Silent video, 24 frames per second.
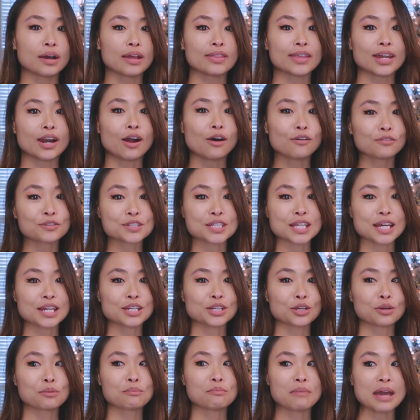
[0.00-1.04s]
and then all of a
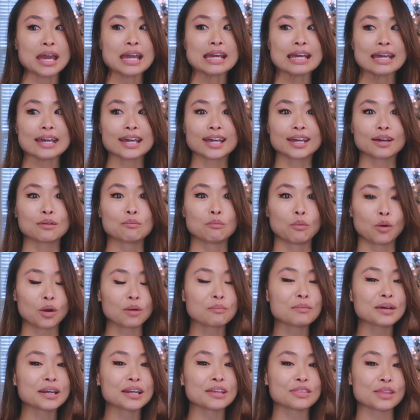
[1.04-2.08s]
sudden you're making
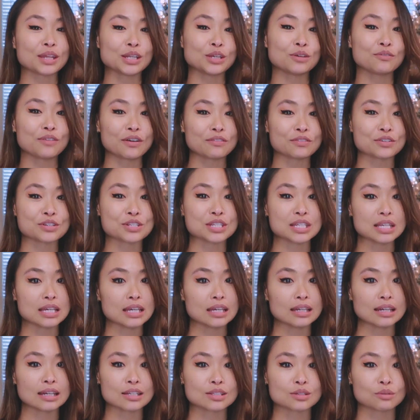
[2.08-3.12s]
more money than you've ever
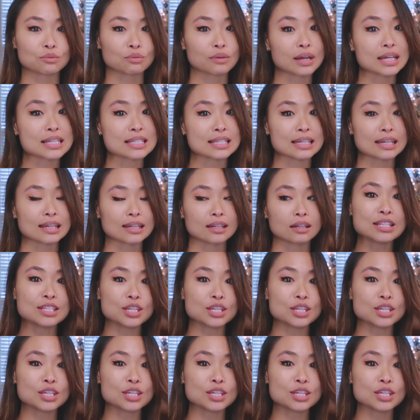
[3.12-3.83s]
seen as a resident.